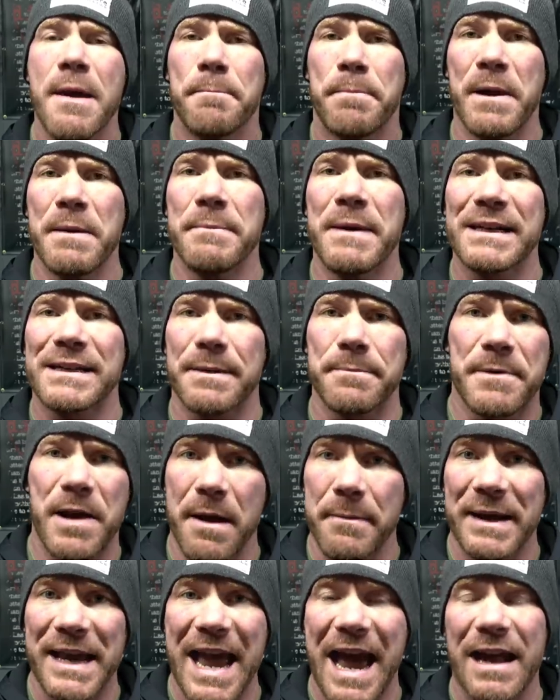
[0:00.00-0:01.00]
pretty much I'm
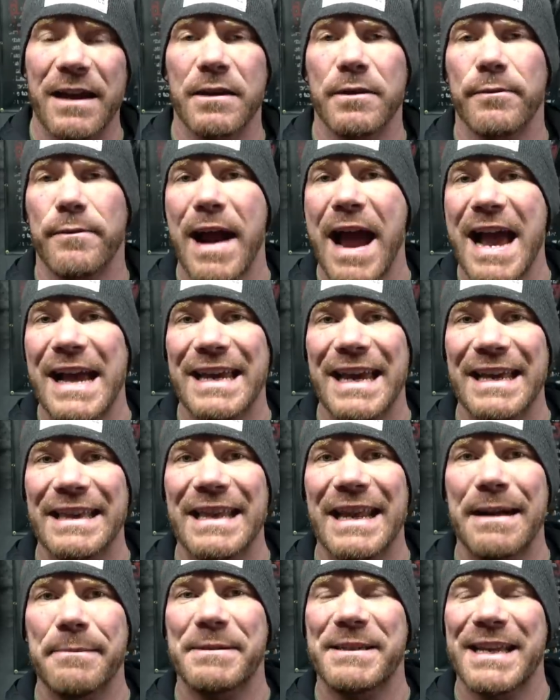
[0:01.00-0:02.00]
coming out of the rack
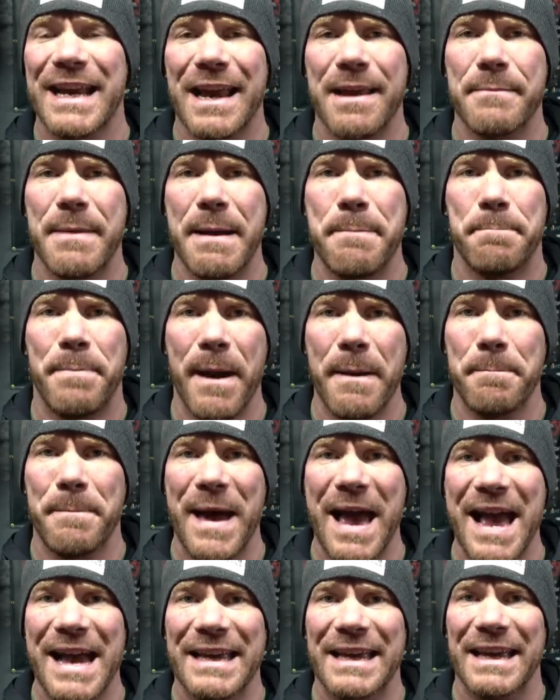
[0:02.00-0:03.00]
and then I'm sticking my butt
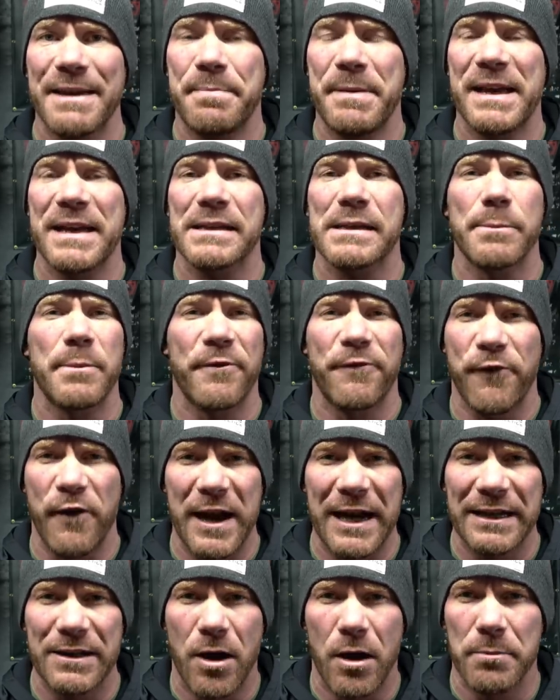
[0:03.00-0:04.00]
back because I'm
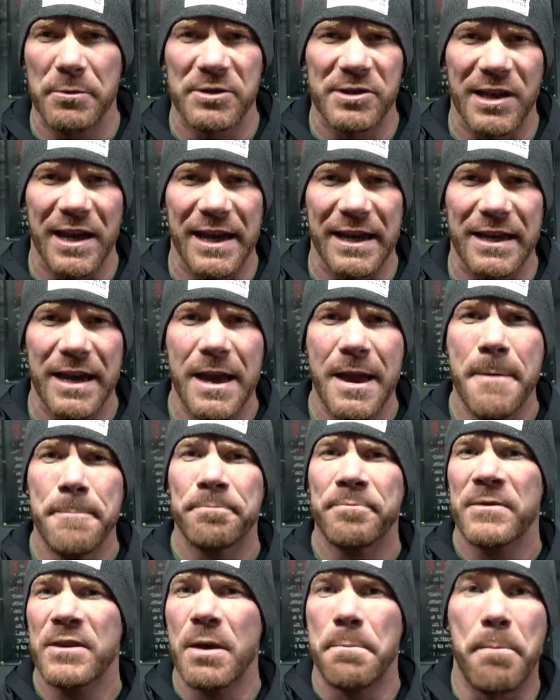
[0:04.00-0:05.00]
afraid almost
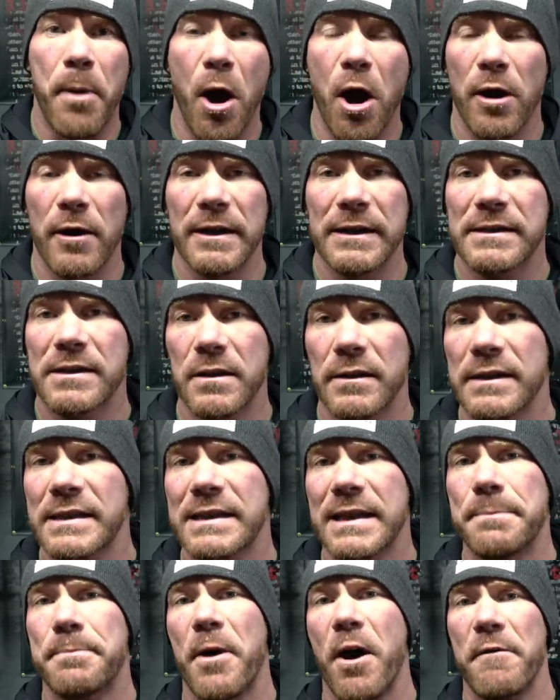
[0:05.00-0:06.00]
like the bar is gonna
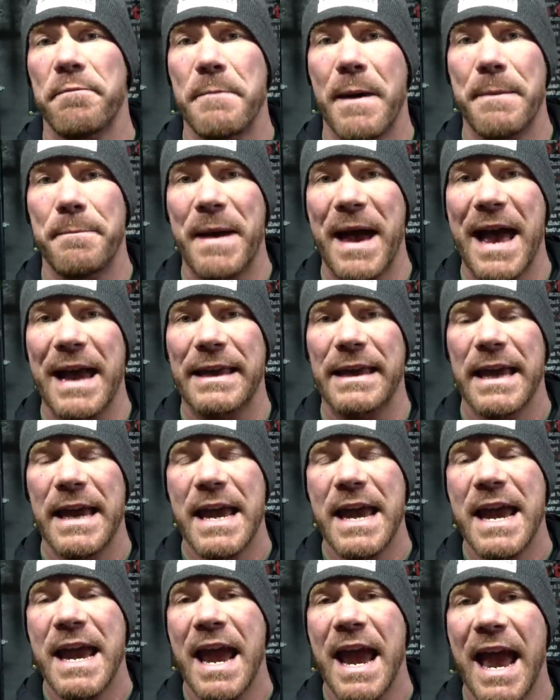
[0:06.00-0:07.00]
slip off my
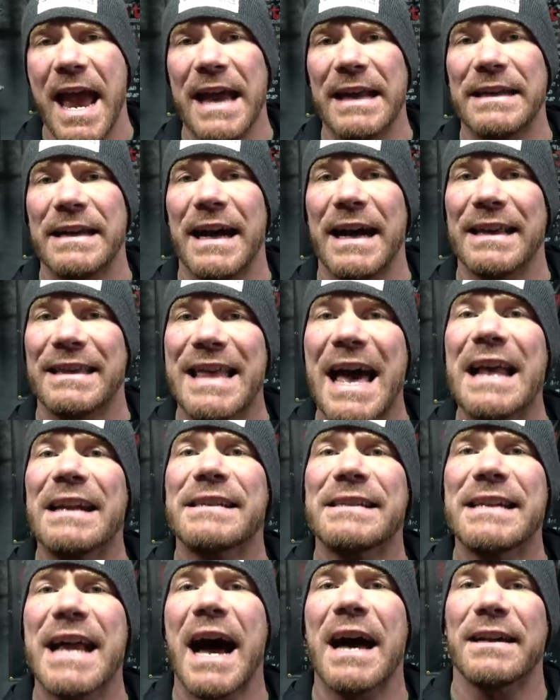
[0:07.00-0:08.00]
back. And that
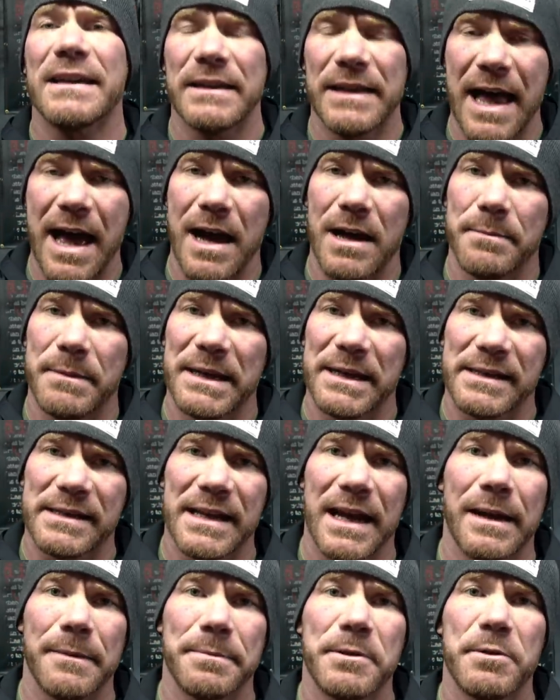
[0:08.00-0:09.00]
is not allowing me to
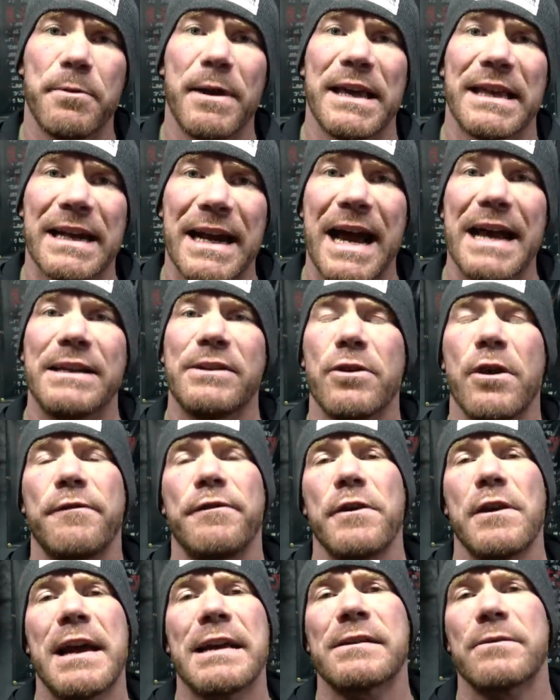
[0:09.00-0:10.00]
set up the way that I do.
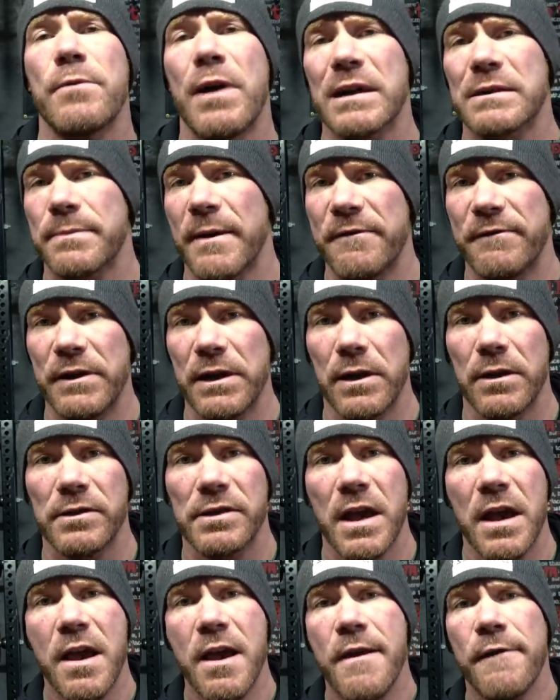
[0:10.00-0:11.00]
If you guys have watched my
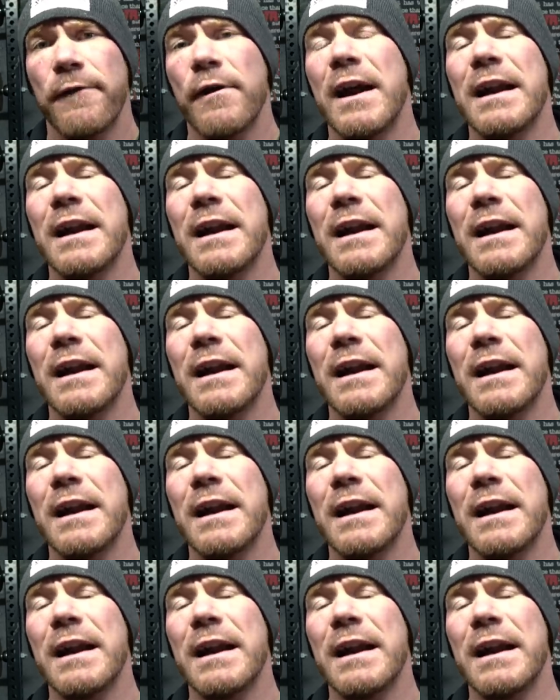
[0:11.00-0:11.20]
videos for